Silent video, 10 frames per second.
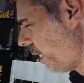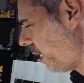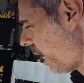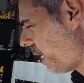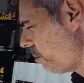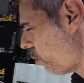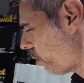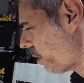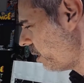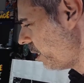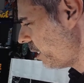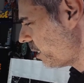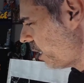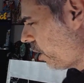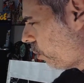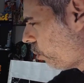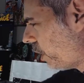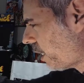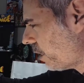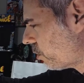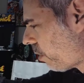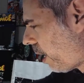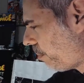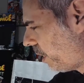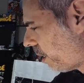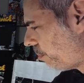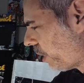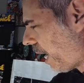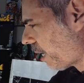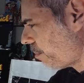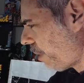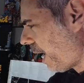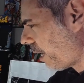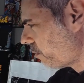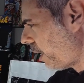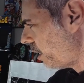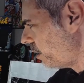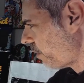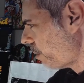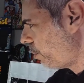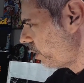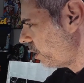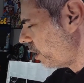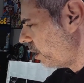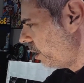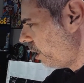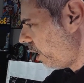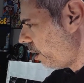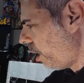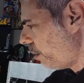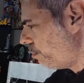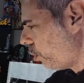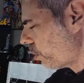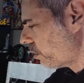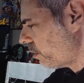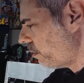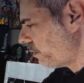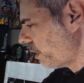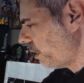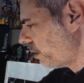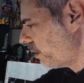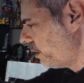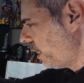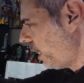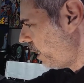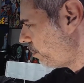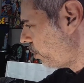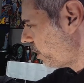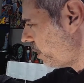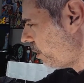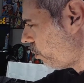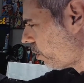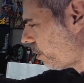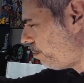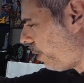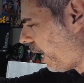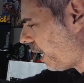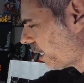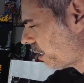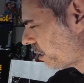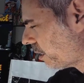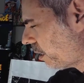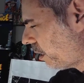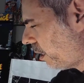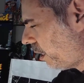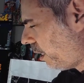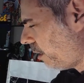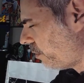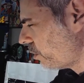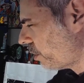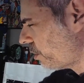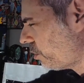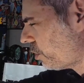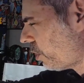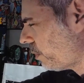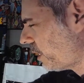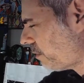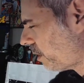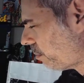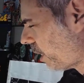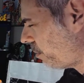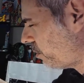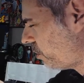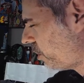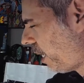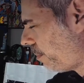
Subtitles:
any more than this. Once I drop in a black background, if I put in a border over here and put in or a box, even, because you should always have some type of shape